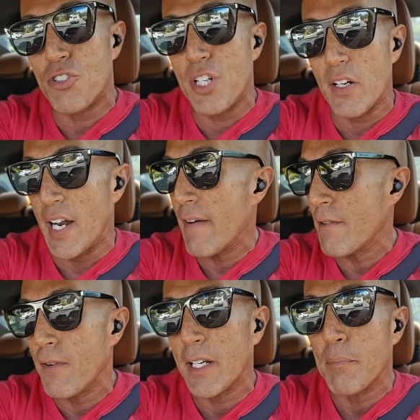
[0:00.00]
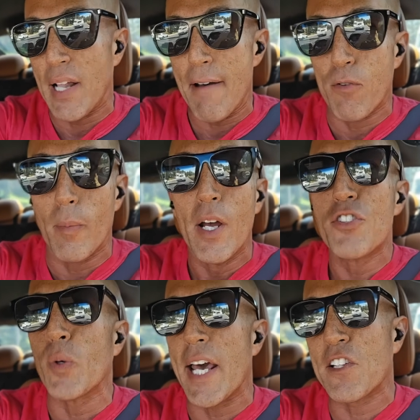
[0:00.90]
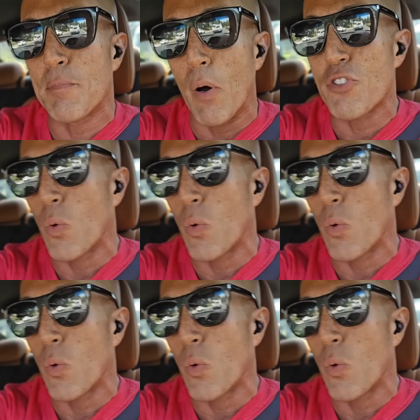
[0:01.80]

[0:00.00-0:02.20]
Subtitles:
shit on every fucking platform to get exposure.